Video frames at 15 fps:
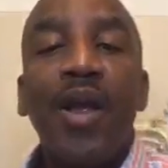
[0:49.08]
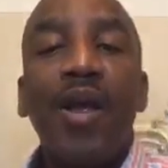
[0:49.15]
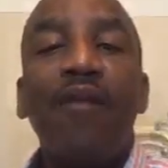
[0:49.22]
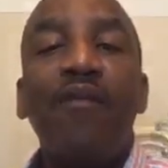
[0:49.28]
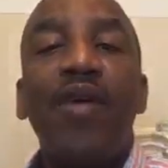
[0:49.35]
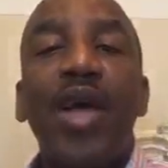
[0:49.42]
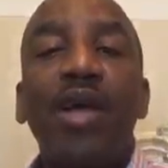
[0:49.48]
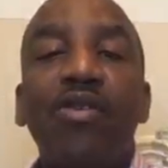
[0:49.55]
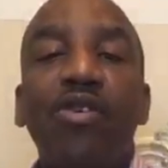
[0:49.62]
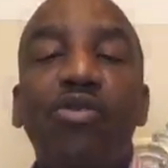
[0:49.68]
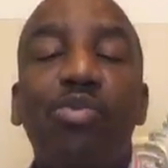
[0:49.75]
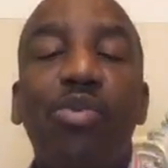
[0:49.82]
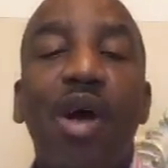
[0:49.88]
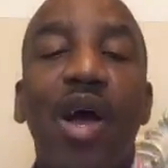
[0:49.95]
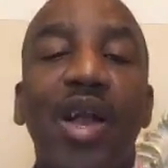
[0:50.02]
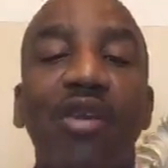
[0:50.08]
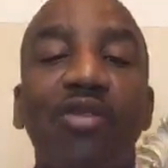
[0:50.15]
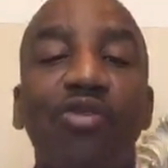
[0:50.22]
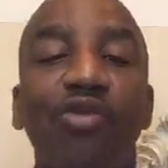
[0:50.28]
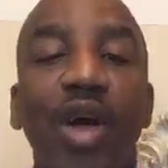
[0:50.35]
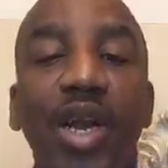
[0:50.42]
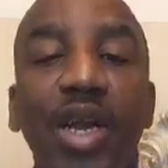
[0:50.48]
Evangelist Bryant is
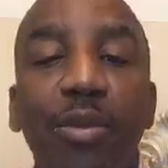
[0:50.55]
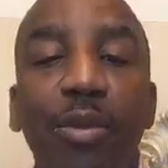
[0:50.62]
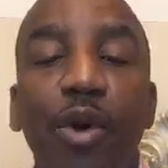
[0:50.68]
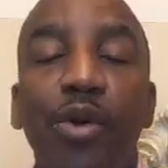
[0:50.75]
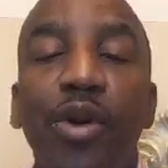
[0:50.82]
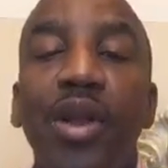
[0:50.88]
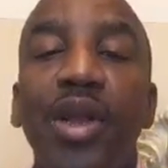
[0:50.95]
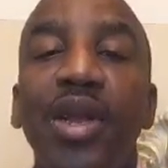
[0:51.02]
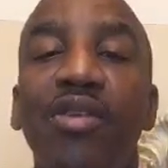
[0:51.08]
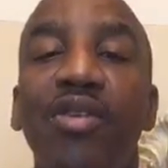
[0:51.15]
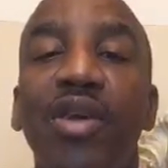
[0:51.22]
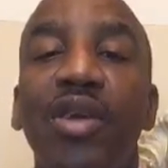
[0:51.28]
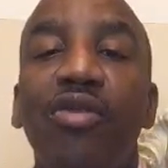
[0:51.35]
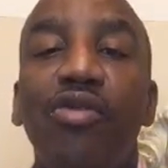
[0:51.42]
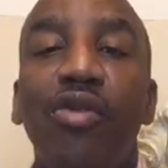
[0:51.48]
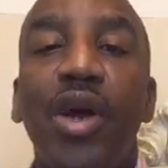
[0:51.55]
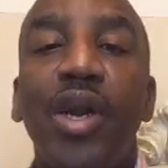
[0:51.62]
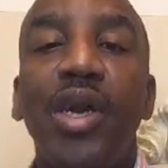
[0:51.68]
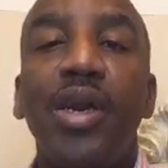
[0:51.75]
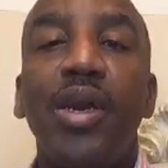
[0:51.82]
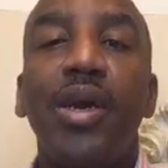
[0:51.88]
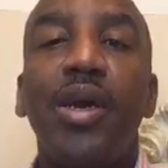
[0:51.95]
ready. Mona Lisa is
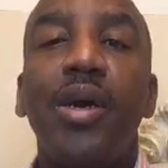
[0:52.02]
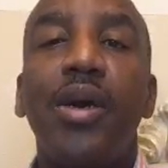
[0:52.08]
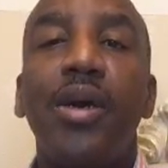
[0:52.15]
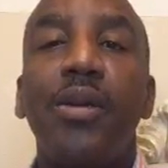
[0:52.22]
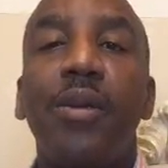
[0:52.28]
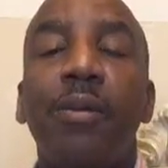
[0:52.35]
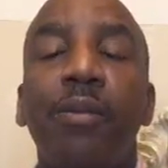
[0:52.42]
ready. Good.